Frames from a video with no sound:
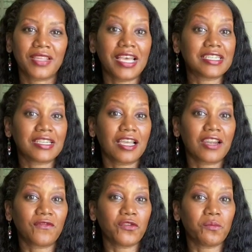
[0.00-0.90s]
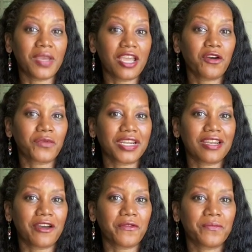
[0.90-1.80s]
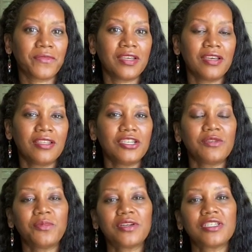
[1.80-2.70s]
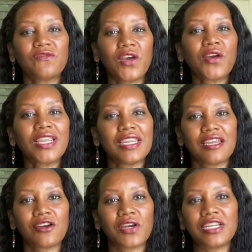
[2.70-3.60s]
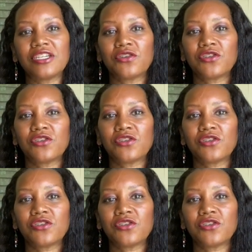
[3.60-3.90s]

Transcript: As a lot of you may already know, this book is very near and dear